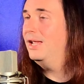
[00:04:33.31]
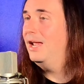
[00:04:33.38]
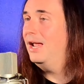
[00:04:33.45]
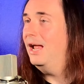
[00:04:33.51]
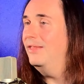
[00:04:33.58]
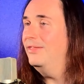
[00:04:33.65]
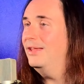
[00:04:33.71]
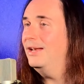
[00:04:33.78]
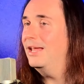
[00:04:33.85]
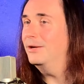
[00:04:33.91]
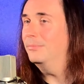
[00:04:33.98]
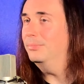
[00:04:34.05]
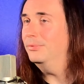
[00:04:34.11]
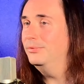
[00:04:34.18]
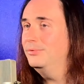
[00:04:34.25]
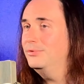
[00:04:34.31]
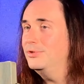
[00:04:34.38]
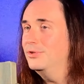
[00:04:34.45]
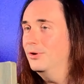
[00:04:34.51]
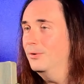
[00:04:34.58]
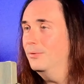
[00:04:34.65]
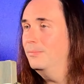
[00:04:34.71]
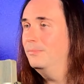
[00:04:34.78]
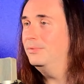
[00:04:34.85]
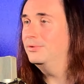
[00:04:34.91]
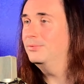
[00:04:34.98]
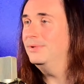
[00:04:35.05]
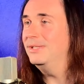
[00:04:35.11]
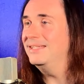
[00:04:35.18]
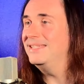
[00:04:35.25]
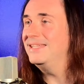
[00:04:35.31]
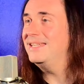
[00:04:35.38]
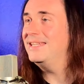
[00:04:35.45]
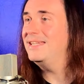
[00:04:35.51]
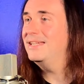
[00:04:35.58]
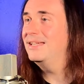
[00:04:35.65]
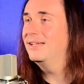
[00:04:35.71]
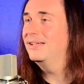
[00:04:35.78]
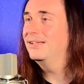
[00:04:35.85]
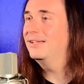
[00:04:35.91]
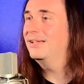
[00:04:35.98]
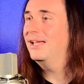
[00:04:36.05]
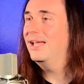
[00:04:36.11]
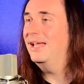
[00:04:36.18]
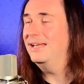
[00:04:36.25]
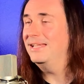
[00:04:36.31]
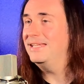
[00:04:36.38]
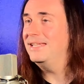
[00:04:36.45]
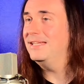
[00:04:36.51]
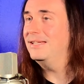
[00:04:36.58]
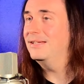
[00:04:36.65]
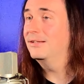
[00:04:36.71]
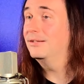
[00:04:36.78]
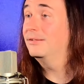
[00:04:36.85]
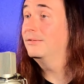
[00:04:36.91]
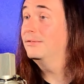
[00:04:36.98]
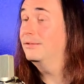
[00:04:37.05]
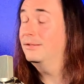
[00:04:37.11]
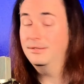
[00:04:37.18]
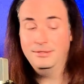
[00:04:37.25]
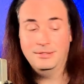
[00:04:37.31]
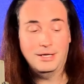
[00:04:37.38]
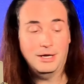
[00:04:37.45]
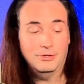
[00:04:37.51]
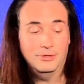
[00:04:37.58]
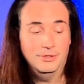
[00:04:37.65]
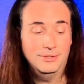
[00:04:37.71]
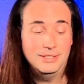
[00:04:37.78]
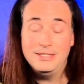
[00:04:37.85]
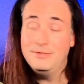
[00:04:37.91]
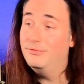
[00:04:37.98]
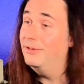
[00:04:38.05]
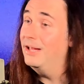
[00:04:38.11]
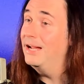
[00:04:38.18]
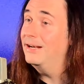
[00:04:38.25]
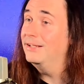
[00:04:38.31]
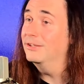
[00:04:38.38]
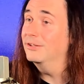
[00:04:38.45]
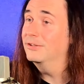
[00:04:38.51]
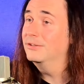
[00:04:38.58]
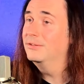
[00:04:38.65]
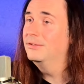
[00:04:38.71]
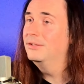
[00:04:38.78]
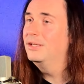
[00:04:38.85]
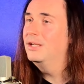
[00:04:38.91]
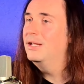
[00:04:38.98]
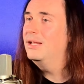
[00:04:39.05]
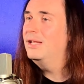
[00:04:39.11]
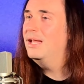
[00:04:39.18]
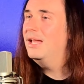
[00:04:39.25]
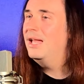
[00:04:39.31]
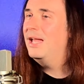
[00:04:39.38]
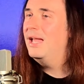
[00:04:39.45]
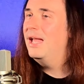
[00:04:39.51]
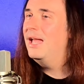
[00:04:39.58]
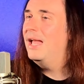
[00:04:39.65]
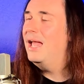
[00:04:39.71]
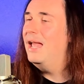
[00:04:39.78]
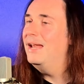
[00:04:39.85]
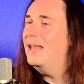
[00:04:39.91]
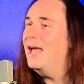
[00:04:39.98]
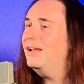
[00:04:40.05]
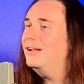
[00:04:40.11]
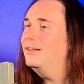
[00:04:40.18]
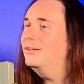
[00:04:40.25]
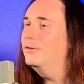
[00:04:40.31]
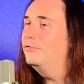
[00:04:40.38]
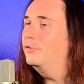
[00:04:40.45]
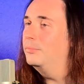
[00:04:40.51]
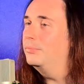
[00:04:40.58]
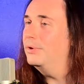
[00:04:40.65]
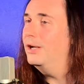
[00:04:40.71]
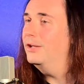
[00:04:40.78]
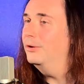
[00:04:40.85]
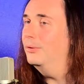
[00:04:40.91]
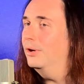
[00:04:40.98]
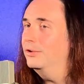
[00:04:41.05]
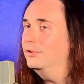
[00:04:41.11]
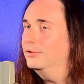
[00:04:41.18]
and then add a blues note between D and E, our little E flat here, and add a little vibrato on your